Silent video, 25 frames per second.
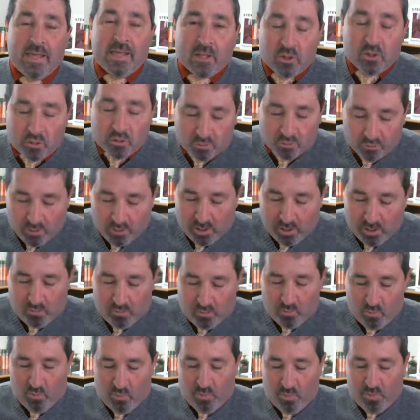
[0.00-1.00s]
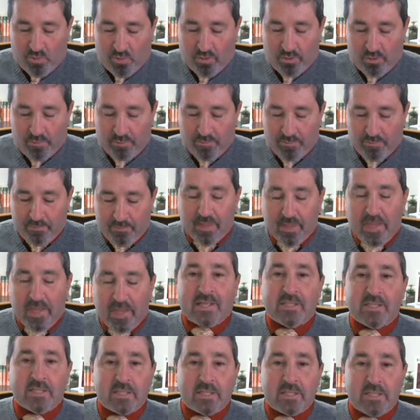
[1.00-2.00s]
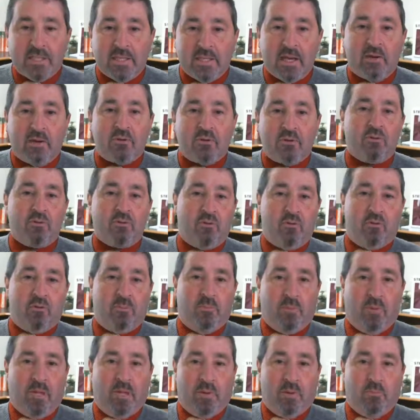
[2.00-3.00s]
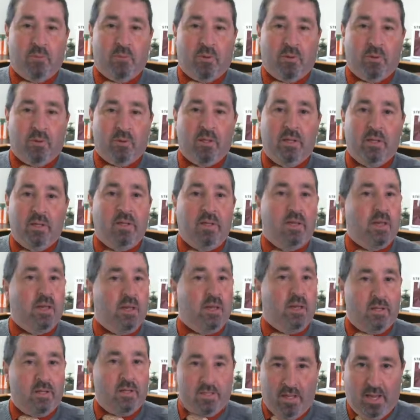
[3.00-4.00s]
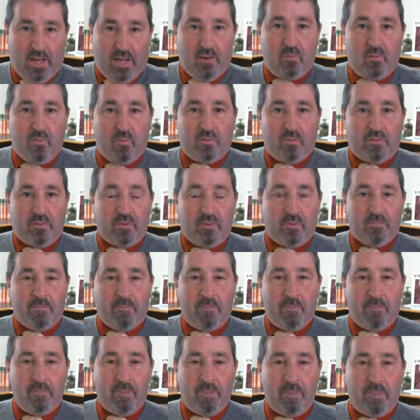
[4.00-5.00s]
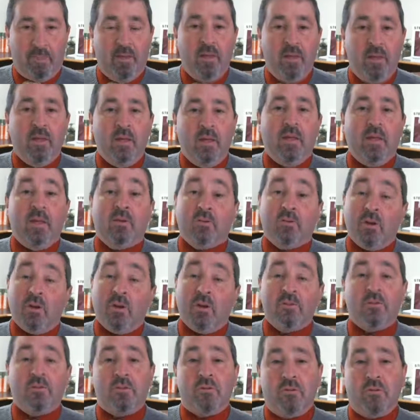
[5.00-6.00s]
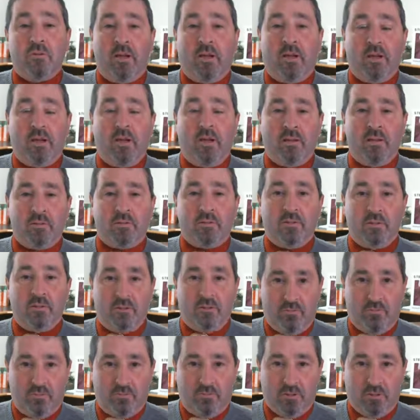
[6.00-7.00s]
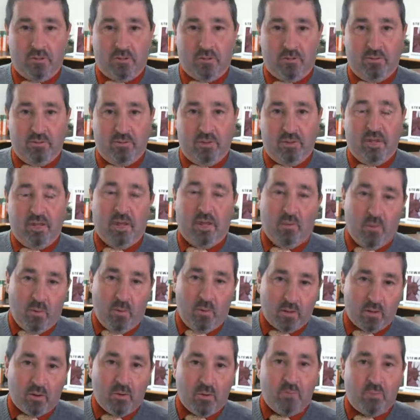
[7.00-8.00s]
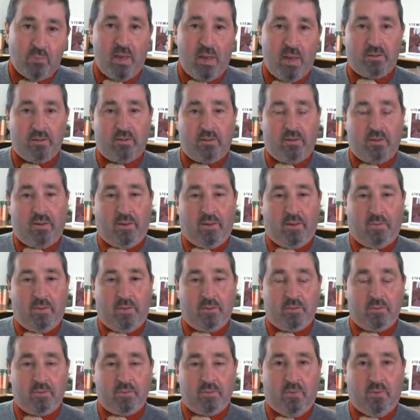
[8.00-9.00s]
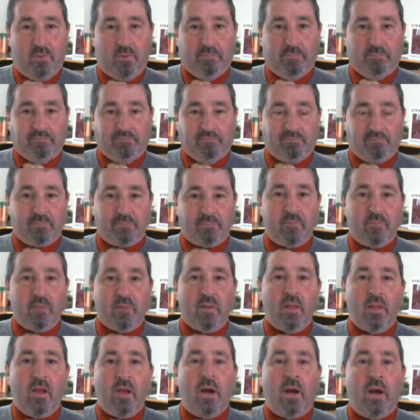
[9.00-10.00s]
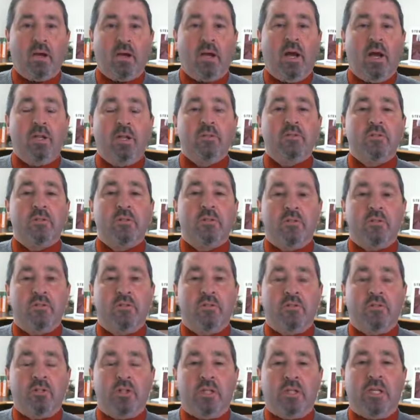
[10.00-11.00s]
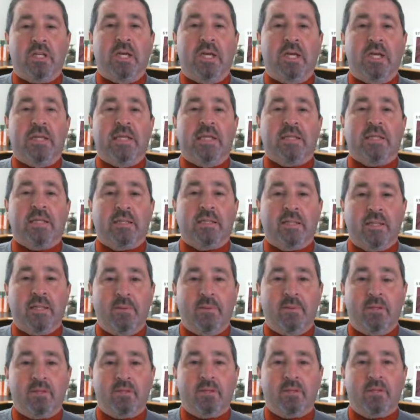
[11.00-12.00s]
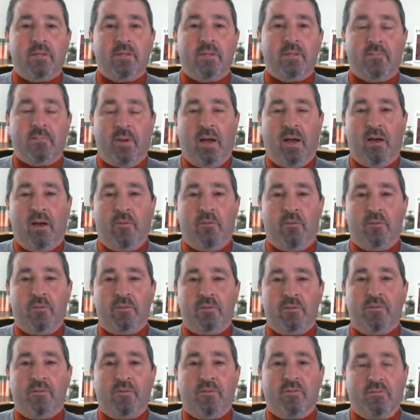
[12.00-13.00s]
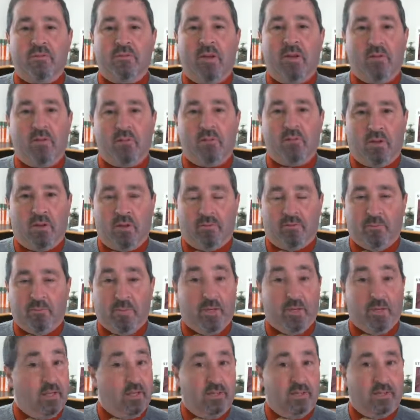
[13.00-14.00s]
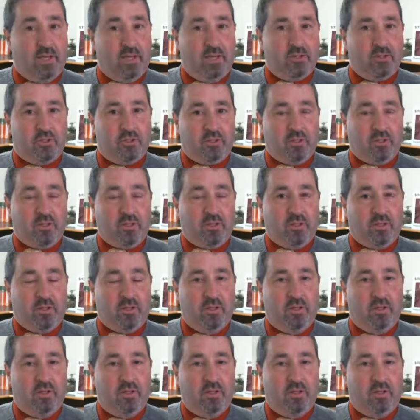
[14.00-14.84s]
The drug war ensnares good people. It is not worth it. It's also not constitutional. And I want to go back to that principle. Our Constitution limits the powers of the federal government intentionally.